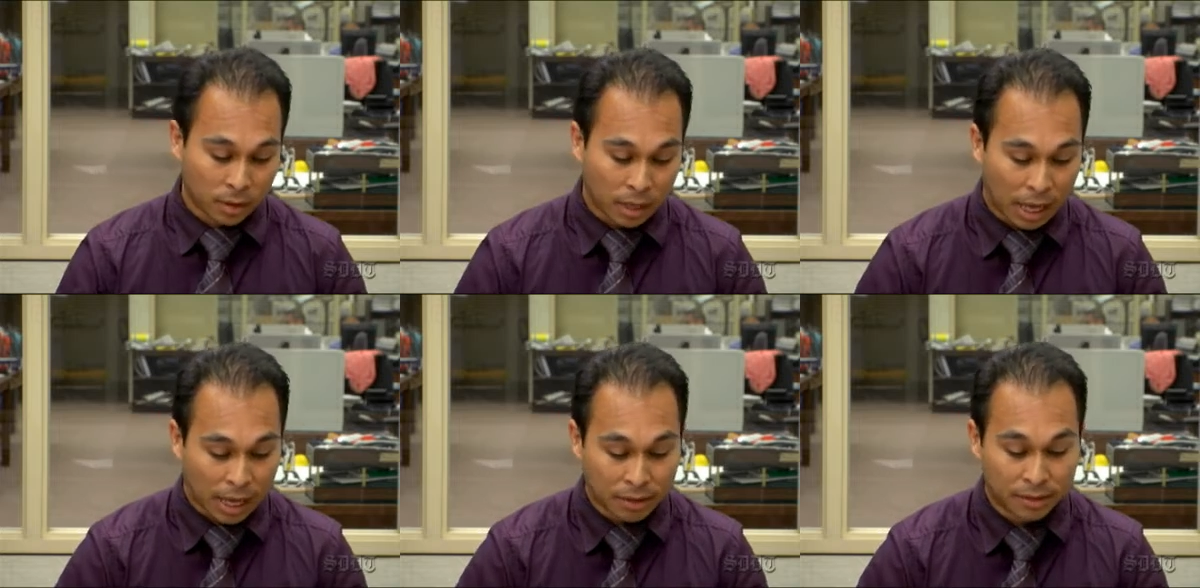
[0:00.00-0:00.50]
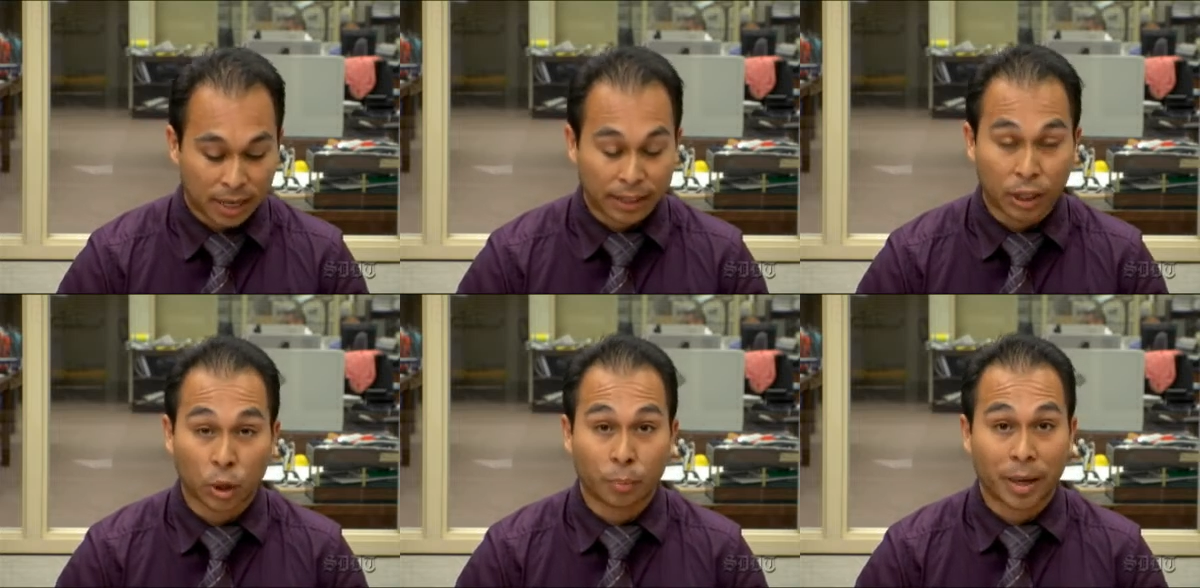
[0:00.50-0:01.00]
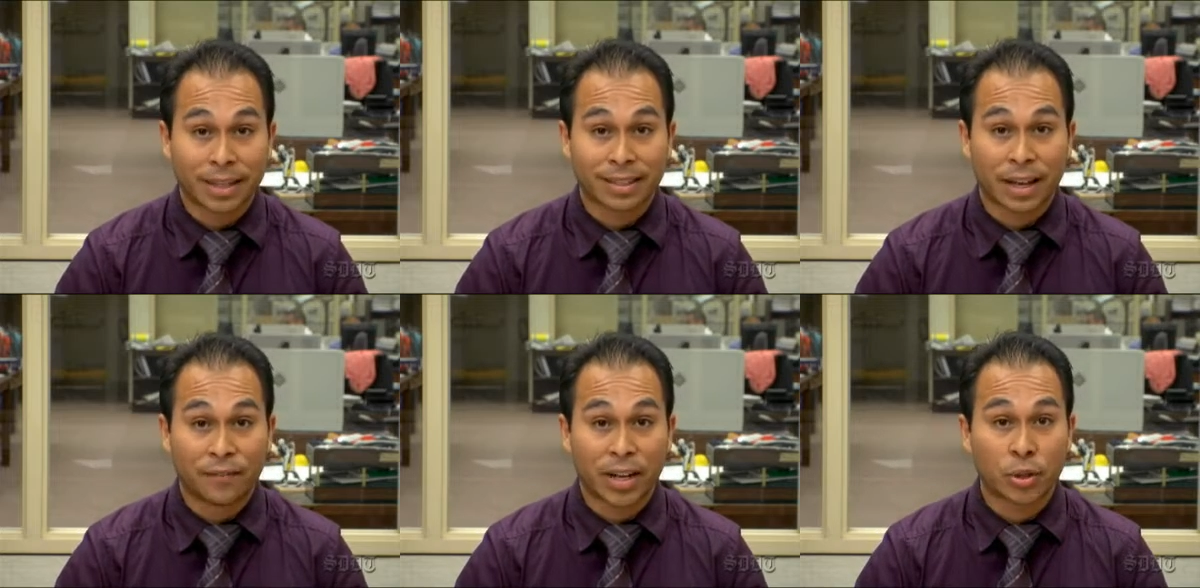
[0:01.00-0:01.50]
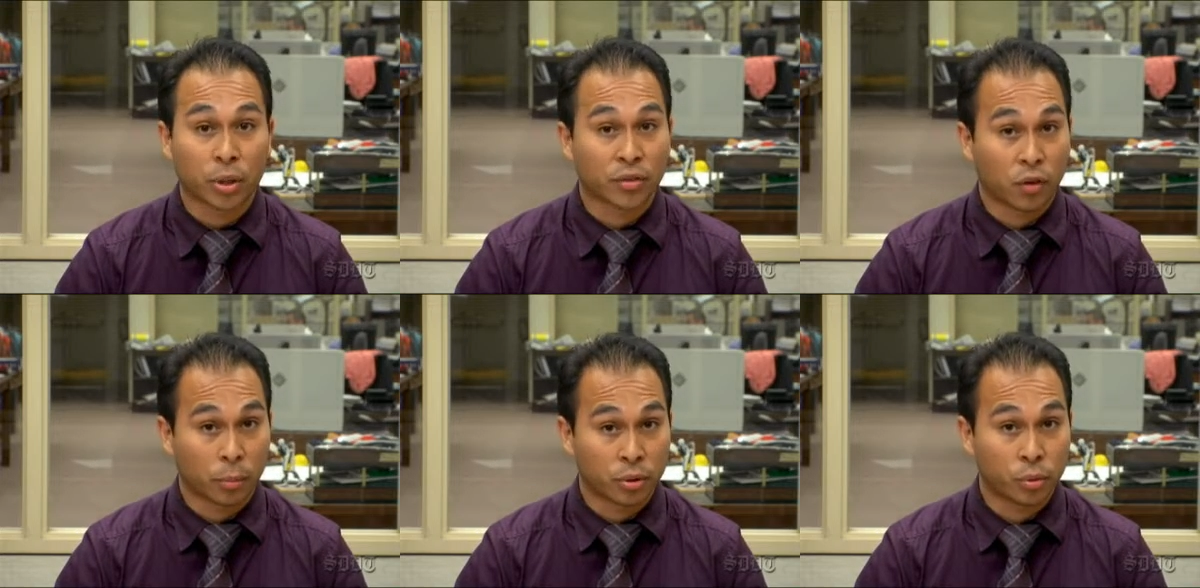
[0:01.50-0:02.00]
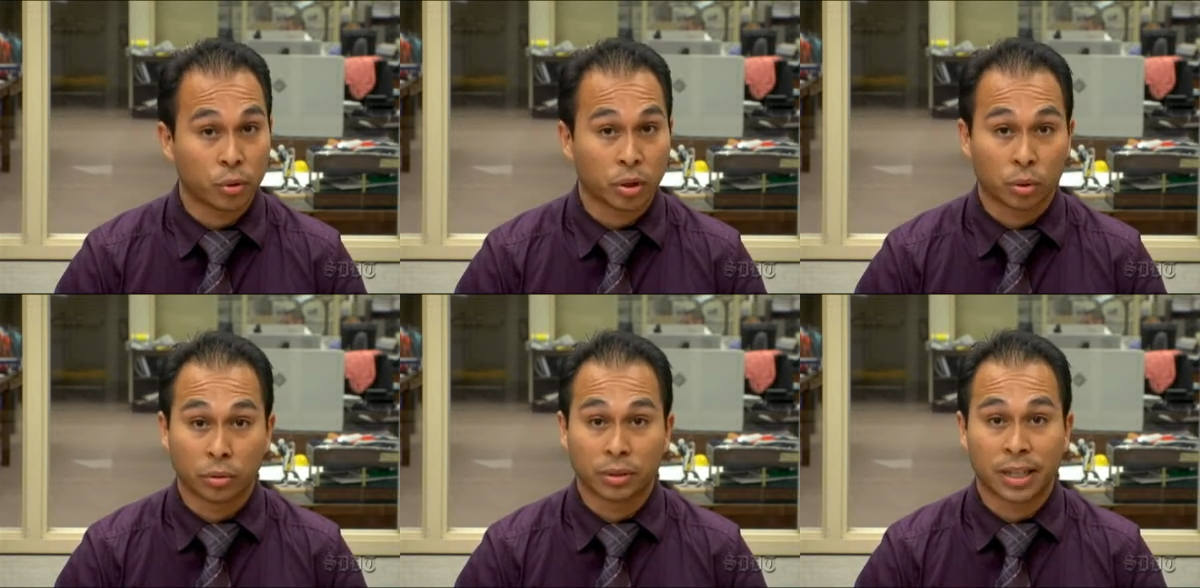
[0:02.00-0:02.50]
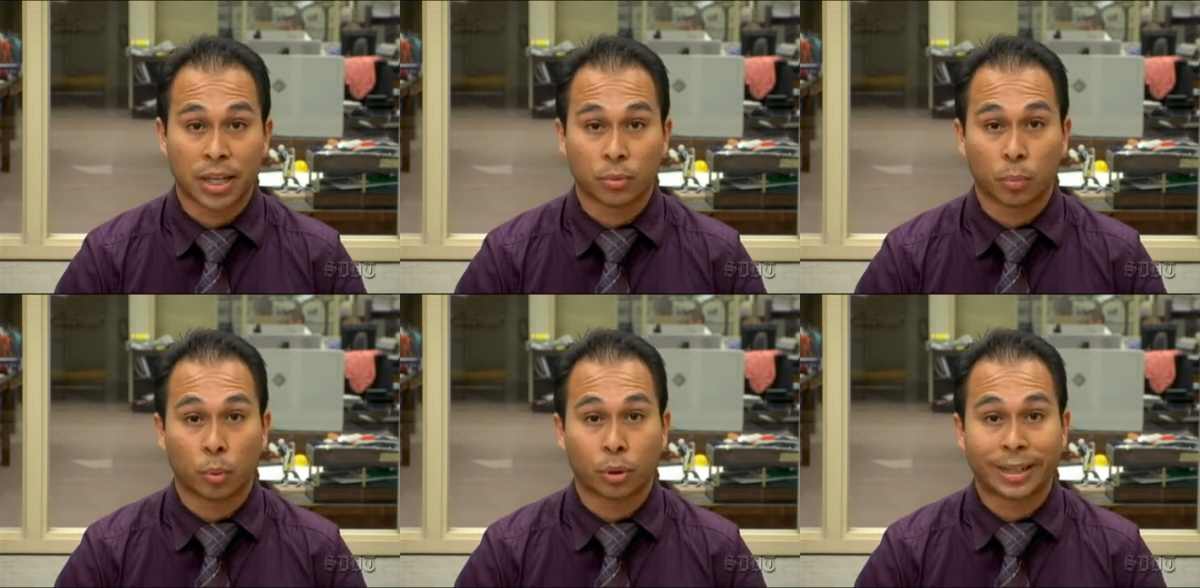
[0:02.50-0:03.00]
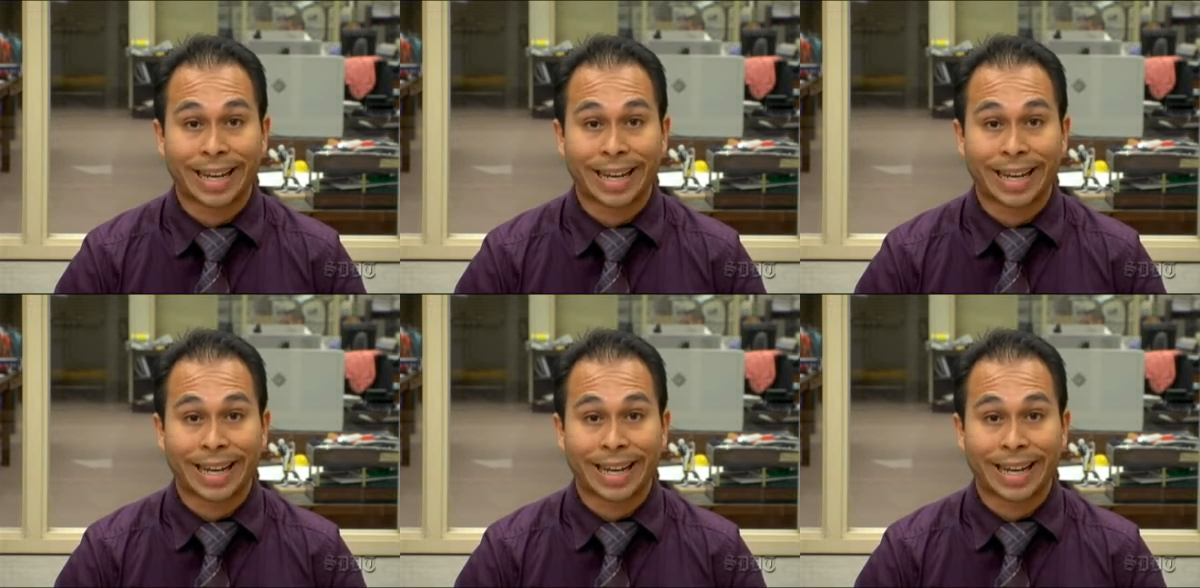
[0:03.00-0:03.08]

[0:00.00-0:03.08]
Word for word: And San Diego based Adventrx Pharmaceuticals has reported